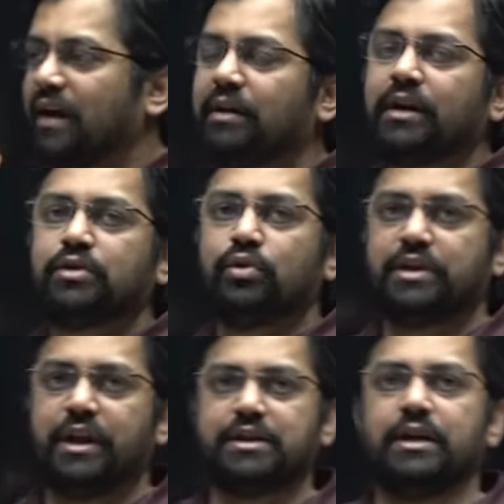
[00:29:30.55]
have an
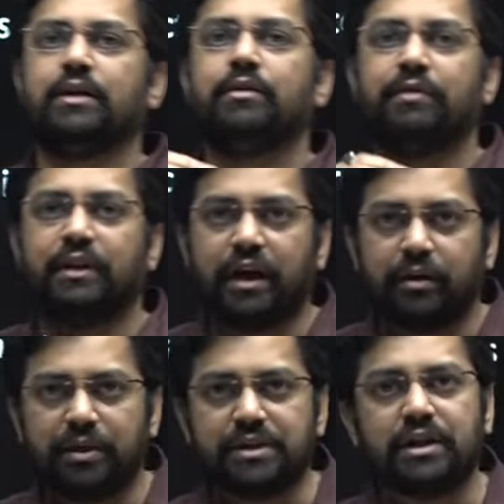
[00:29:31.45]
association with the
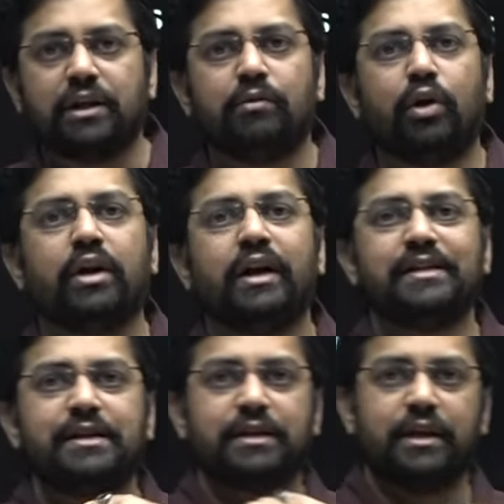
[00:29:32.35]
administrative
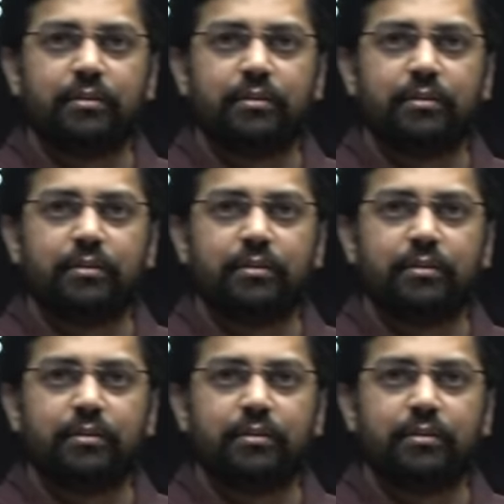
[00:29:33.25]
organization,